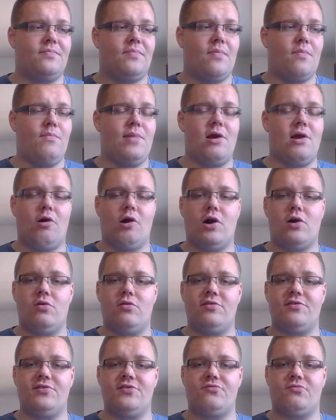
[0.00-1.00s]

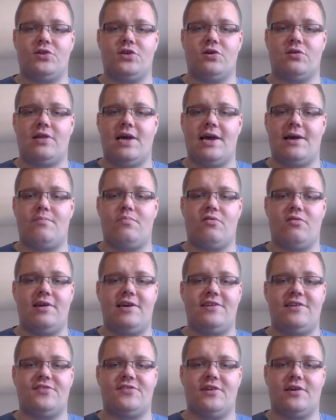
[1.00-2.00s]
miracles, which are like
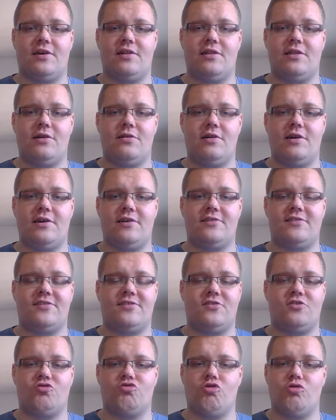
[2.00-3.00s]
priests and
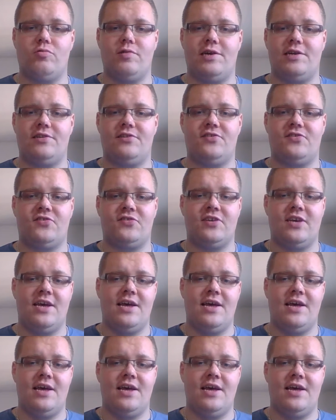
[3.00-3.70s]
clerics, druids,